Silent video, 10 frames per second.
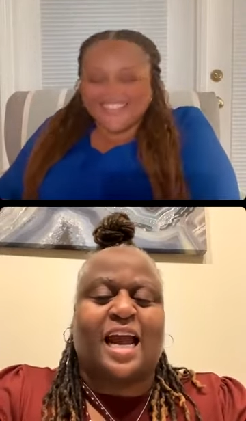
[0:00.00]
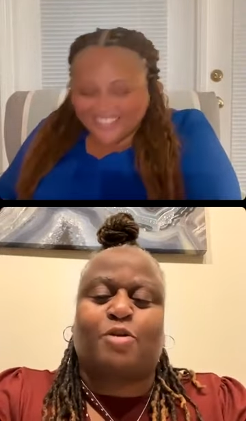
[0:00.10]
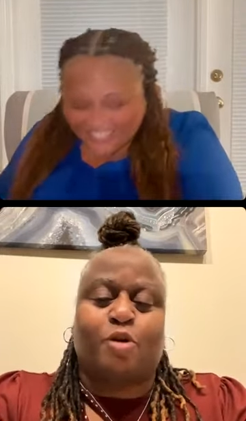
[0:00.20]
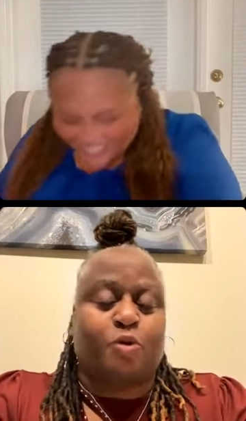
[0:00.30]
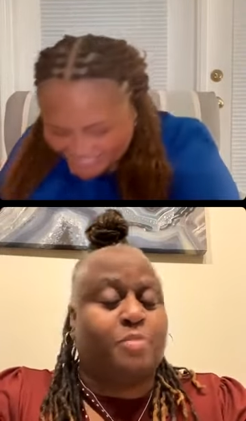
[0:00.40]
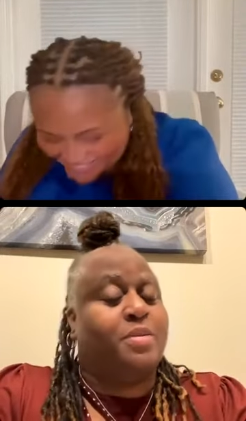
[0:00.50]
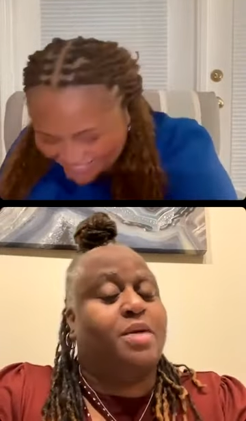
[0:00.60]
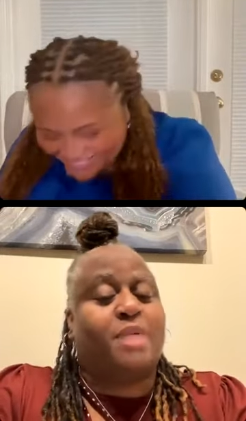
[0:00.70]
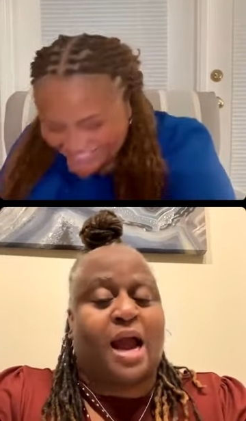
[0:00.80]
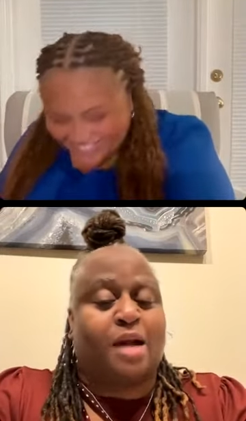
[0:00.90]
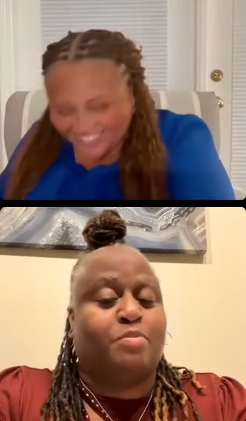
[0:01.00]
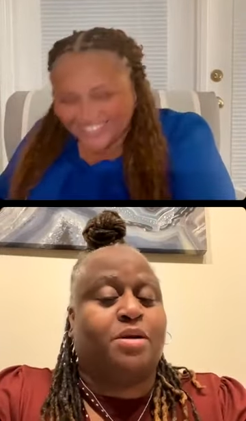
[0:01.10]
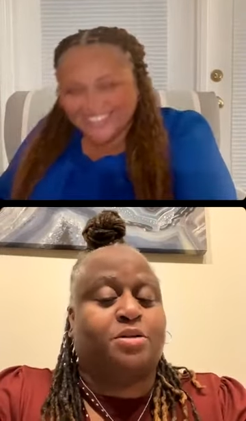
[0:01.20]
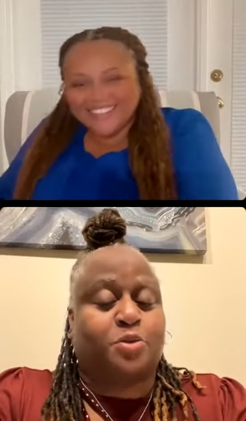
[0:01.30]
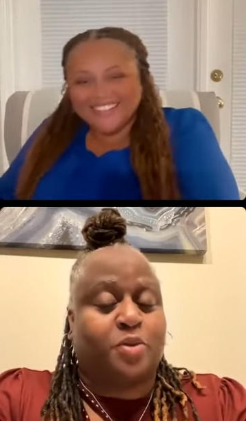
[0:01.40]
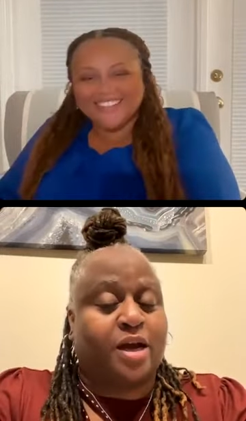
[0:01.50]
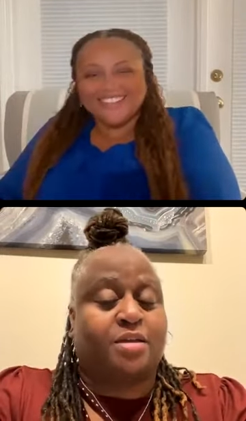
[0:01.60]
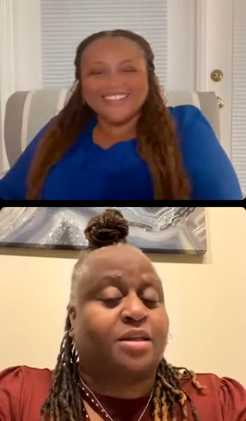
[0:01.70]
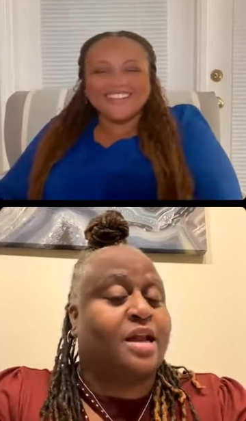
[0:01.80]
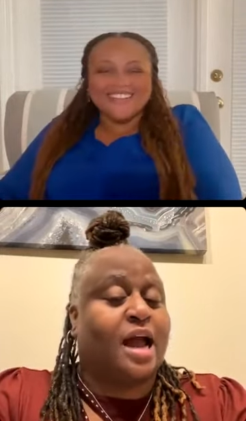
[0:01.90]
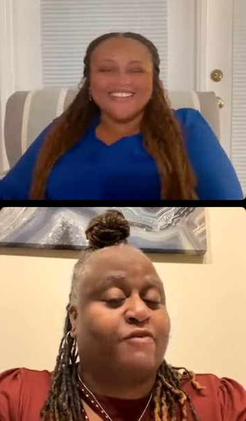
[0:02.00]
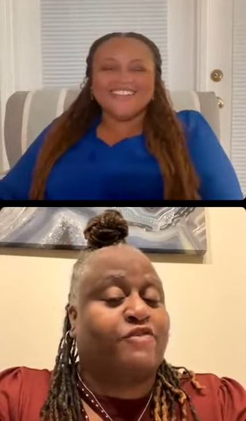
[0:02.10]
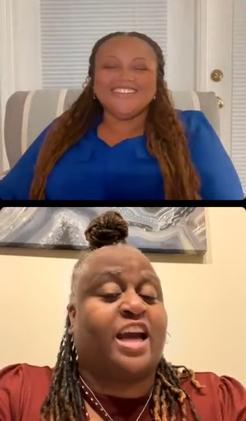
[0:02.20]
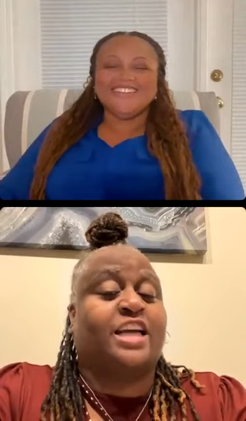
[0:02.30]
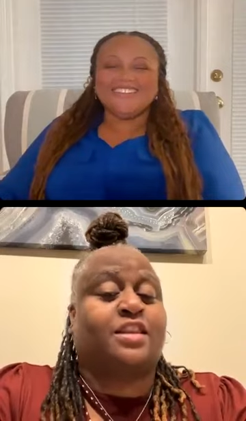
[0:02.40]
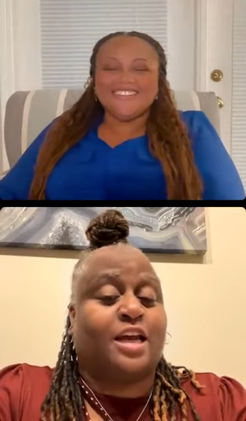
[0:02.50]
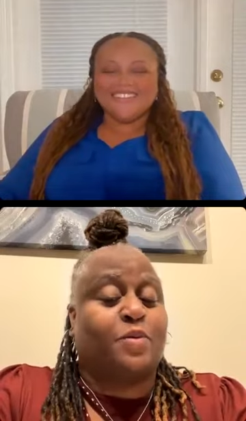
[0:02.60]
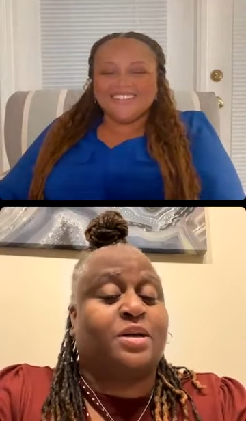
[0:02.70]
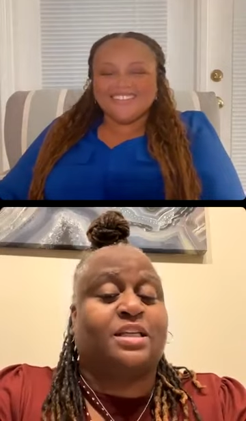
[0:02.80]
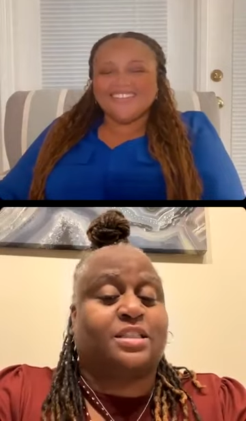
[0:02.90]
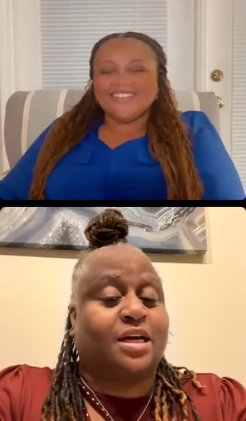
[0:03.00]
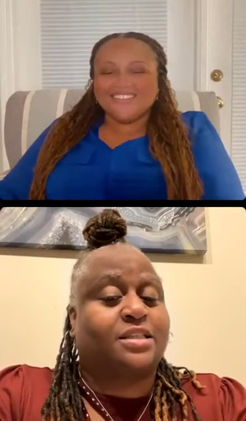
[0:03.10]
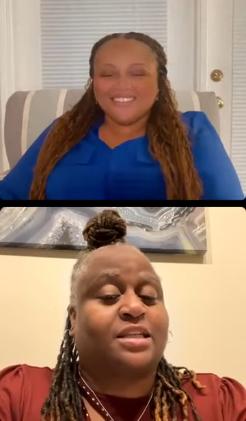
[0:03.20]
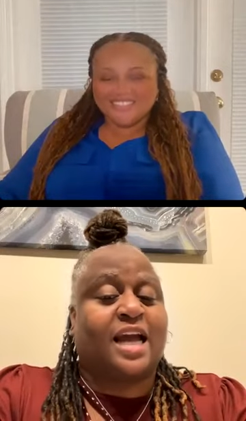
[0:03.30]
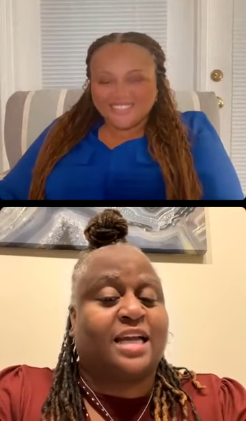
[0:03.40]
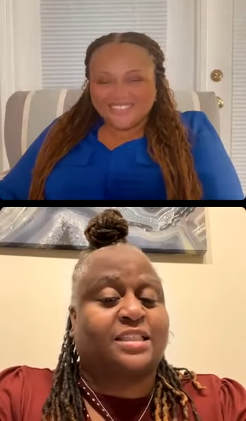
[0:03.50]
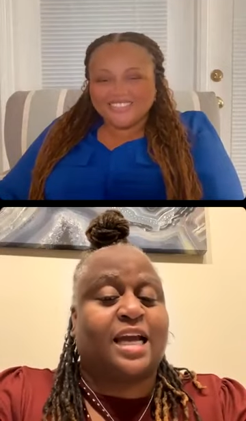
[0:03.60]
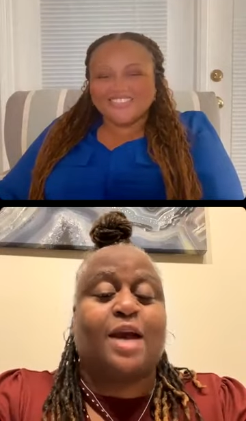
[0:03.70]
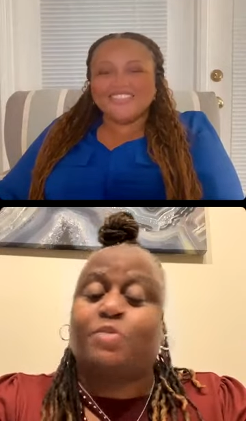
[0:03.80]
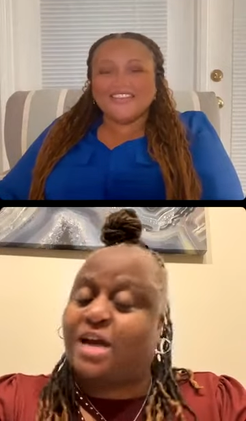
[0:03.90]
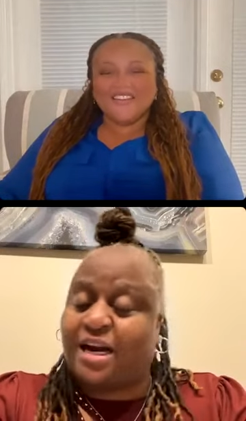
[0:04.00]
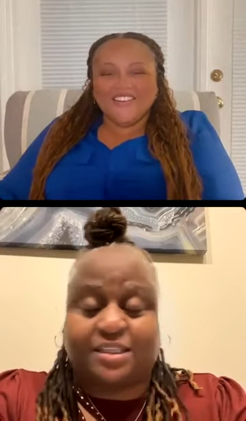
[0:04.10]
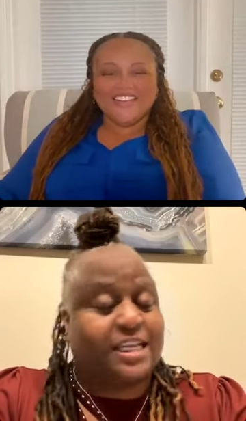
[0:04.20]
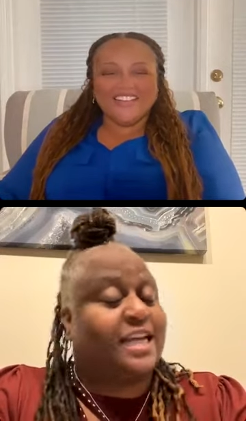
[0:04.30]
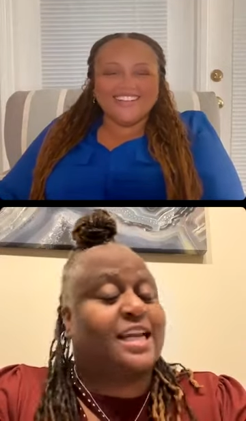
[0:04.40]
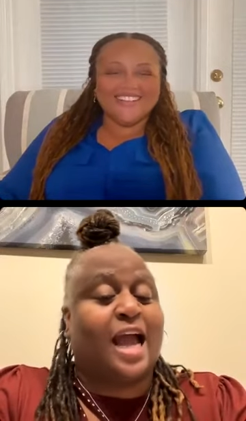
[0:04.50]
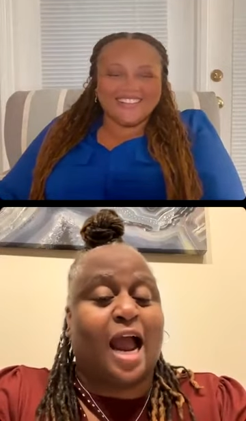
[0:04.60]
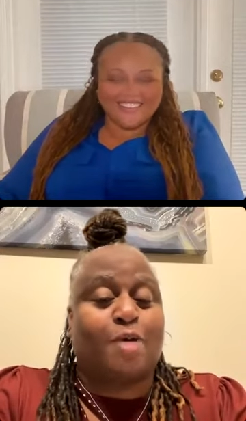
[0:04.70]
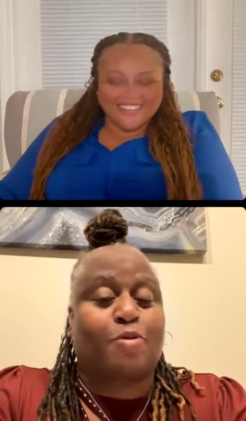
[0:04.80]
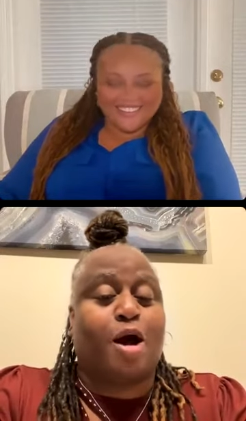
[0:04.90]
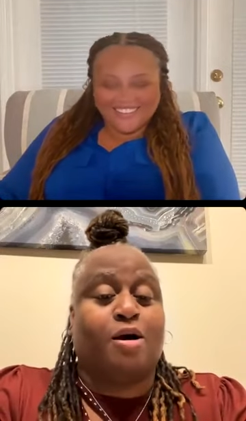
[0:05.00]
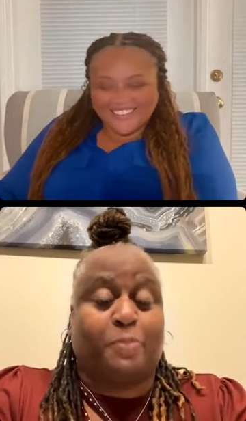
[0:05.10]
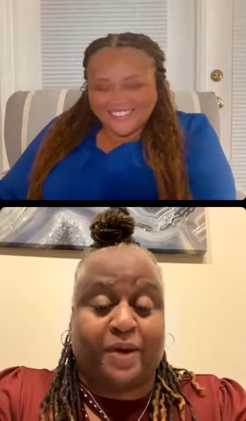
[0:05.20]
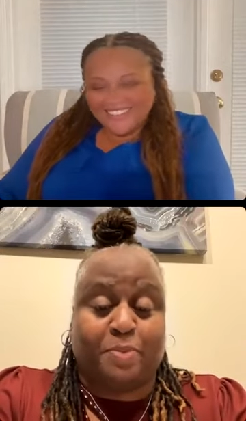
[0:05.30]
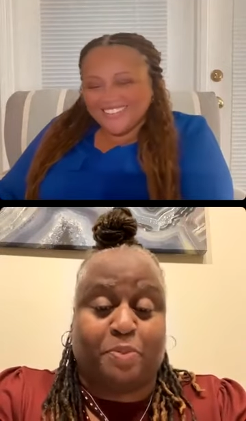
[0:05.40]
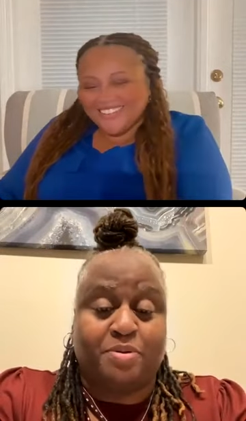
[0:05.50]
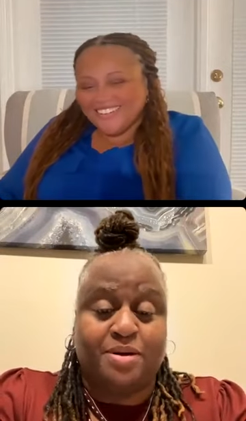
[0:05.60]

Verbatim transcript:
Speaker 1: high road. Remember our mental health and our faith that we discussed last time. We got to take the high road, people.